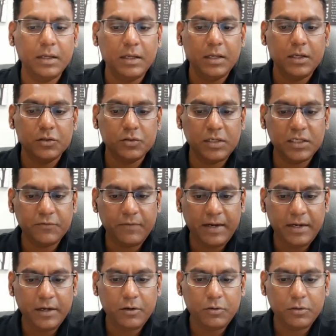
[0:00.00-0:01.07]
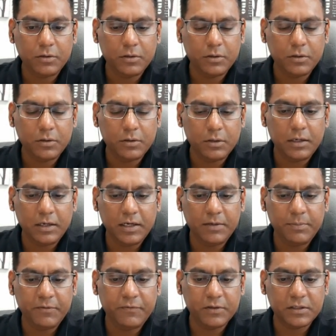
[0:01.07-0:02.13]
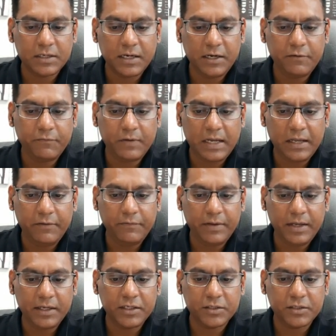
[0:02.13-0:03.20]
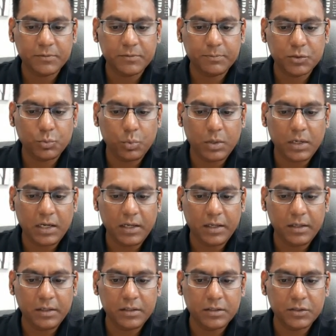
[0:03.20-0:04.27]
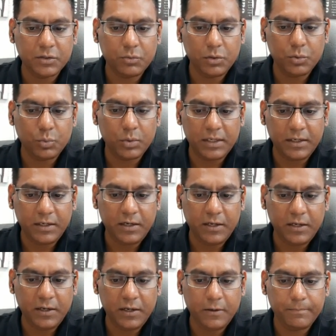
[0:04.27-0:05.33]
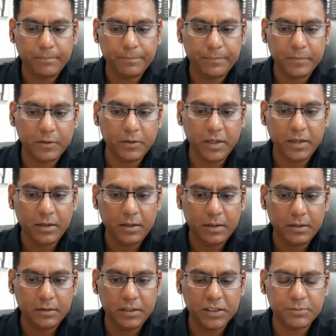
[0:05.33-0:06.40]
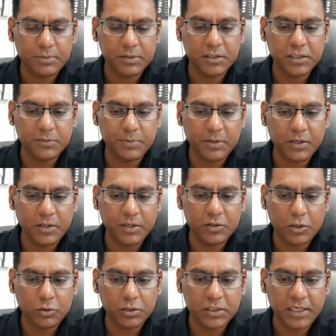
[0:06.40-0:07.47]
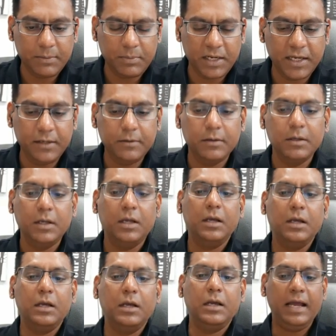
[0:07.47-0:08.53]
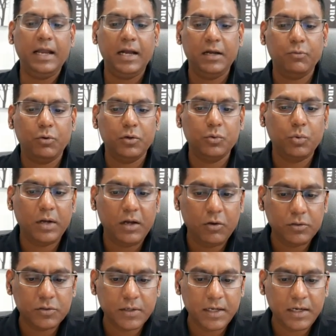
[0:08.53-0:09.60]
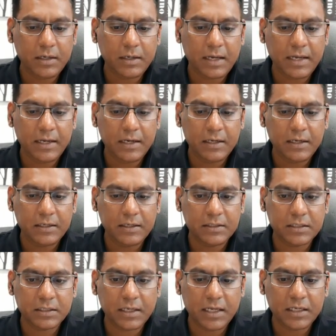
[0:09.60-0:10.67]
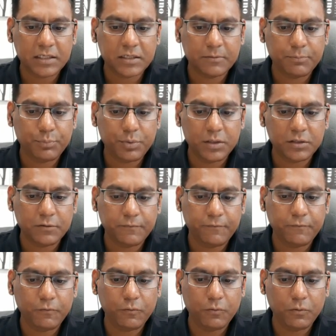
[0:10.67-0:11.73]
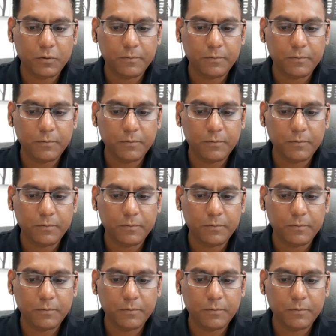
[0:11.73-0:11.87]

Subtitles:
so let's find out. let me first write 5x plus y is equal to 180. Okay, this plus this because they are on the same line. And what do I also get? I get 6x plus 4